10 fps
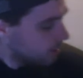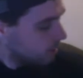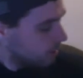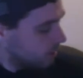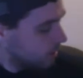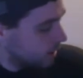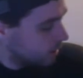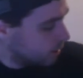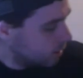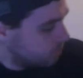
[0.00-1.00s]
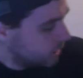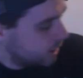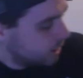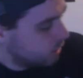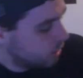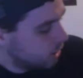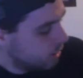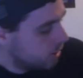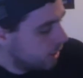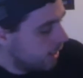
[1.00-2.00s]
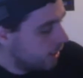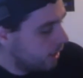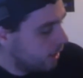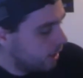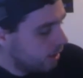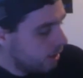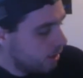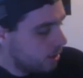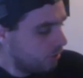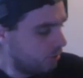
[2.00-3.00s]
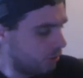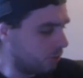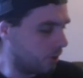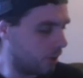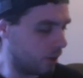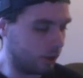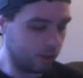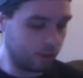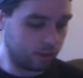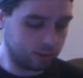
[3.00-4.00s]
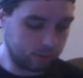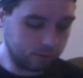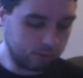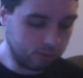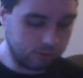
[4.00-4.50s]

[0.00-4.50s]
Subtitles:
Next up is just a third-party console